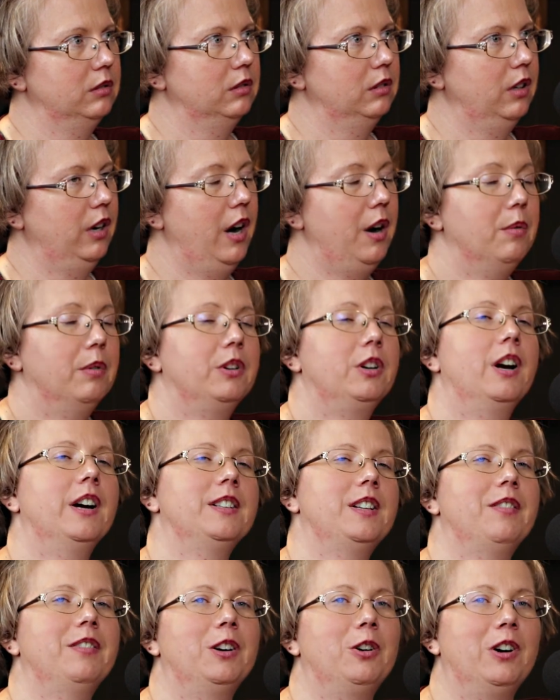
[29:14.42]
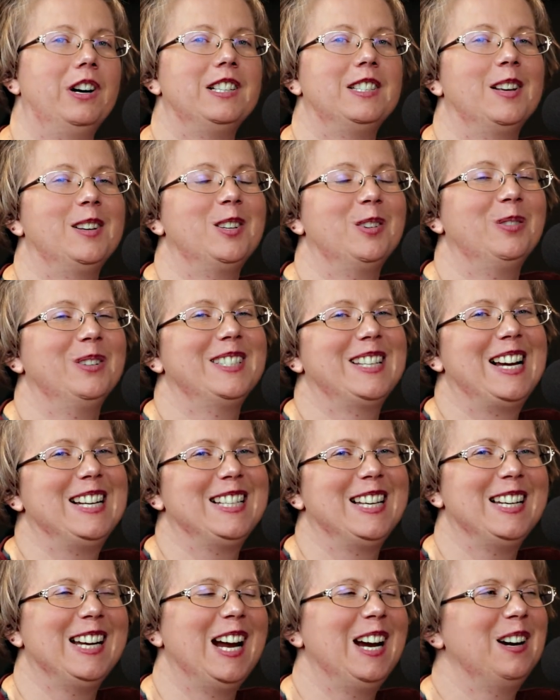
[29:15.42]
All right. Well, you guys have a great Central
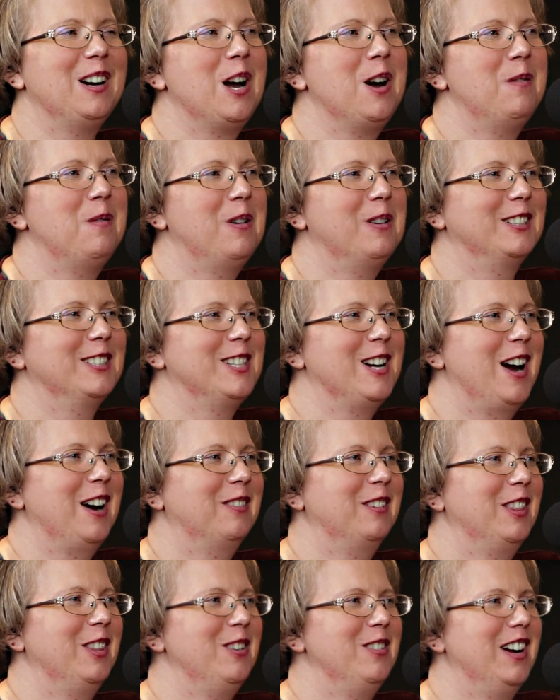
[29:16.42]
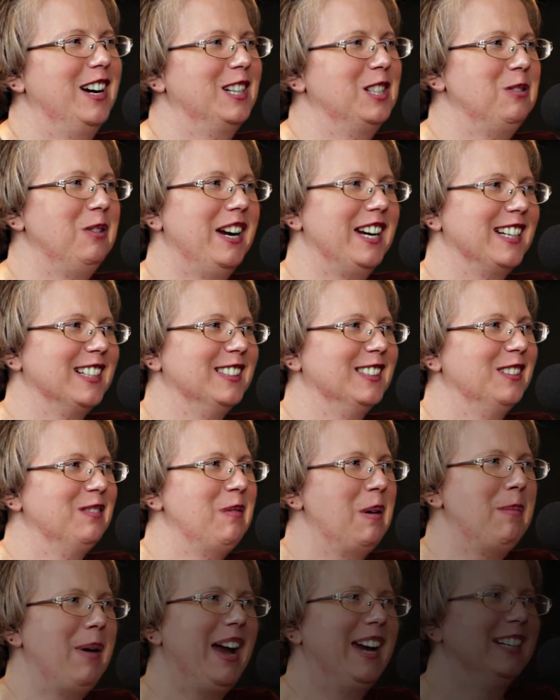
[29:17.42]
Wisconsin day, and we'll talk with you next week.
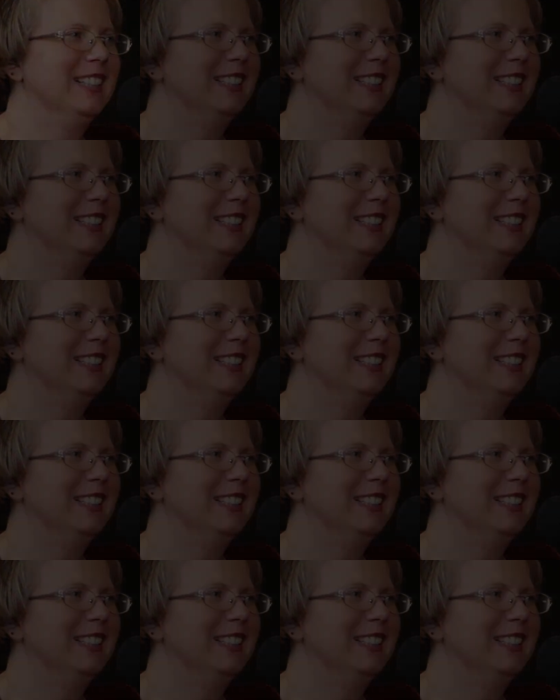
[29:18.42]
Bye-bye.